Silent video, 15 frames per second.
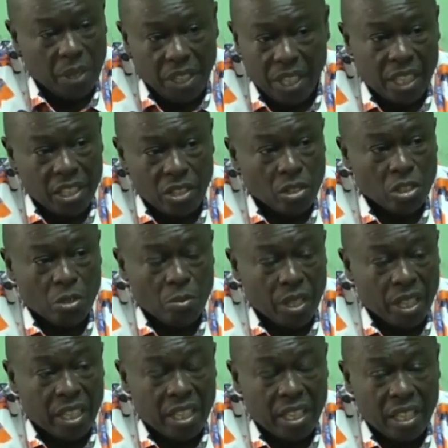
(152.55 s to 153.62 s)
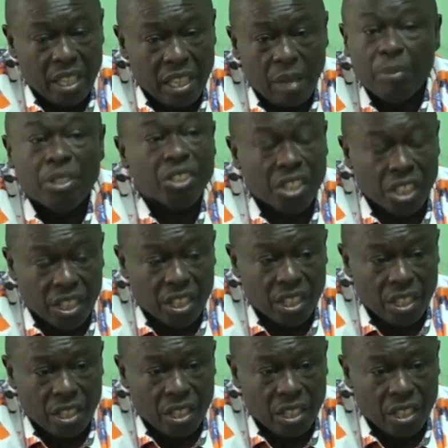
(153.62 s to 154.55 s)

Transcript: of Mathira did not make a mistake.